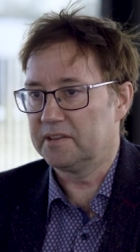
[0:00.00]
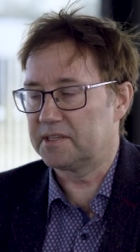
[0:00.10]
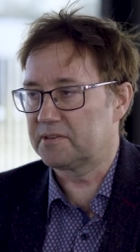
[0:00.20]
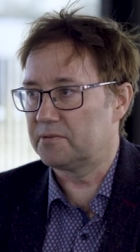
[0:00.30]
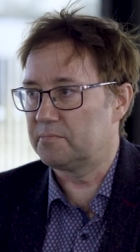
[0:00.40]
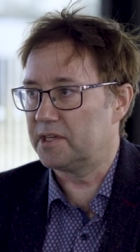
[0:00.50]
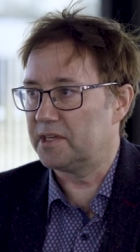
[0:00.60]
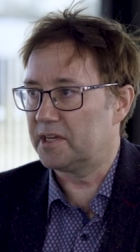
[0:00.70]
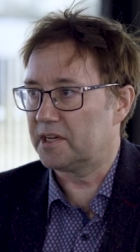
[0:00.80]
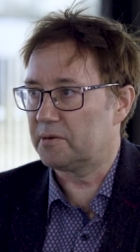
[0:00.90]
This could
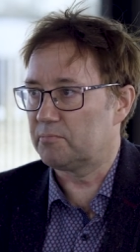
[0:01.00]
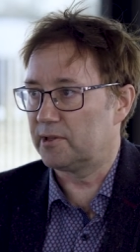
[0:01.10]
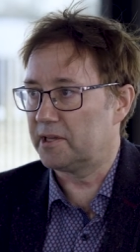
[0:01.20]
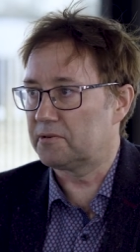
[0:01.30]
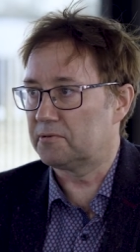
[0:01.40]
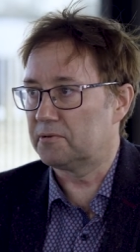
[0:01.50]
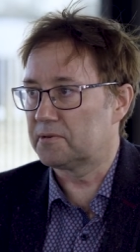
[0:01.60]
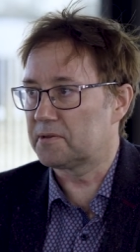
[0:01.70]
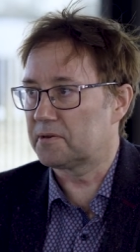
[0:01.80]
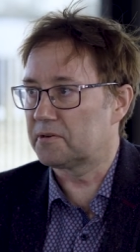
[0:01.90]
be political,
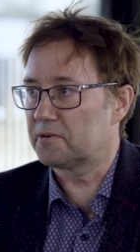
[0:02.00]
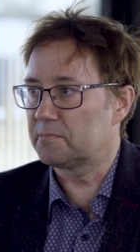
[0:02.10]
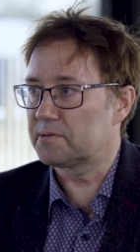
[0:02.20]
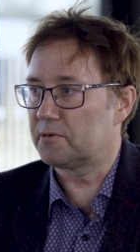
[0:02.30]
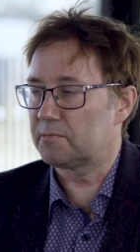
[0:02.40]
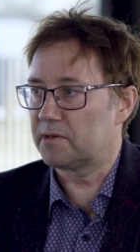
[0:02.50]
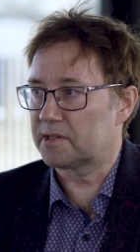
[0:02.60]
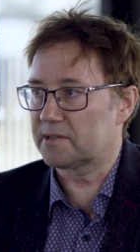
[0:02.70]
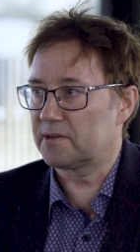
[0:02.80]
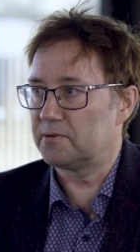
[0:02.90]
certain groups might be
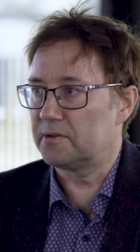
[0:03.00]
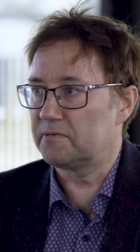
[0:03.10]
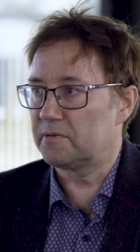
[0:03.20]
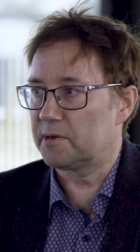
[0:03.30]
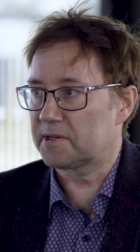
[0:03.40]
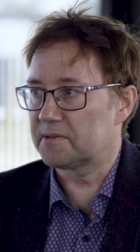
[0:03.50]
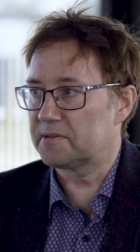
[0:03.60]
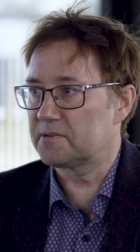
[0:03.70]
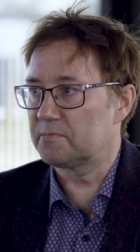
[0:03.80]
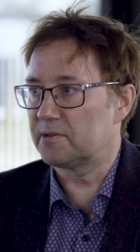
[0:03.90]
excluded from
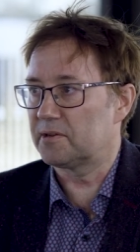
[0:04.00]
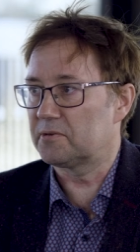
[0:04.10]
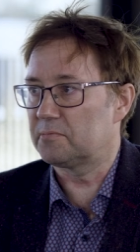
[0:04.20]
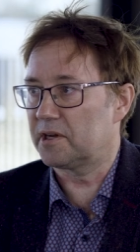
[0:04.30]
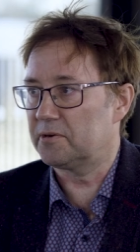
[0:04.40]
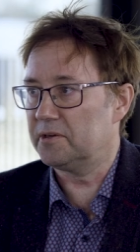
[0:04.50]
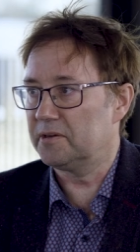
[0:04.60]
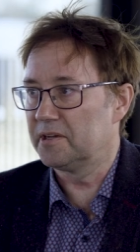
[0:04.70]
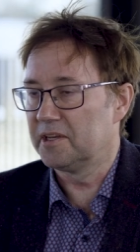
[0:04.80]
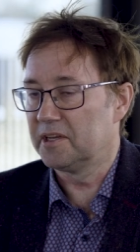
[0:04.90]
access to political power.